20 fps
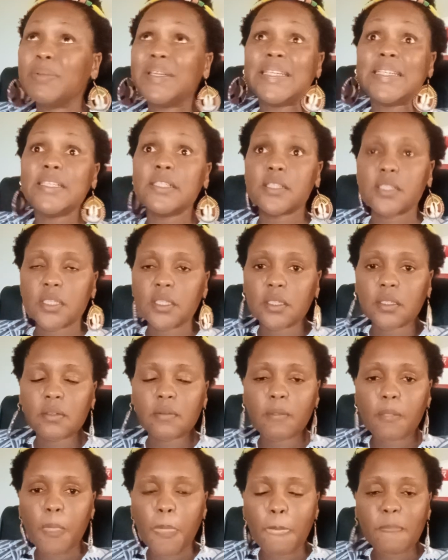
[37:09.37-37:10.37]

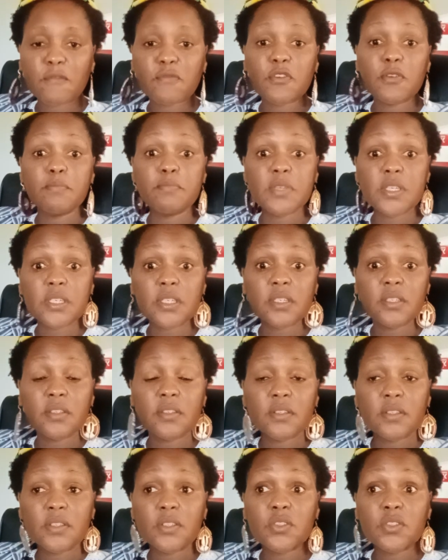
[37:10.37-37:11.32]
pleasing for me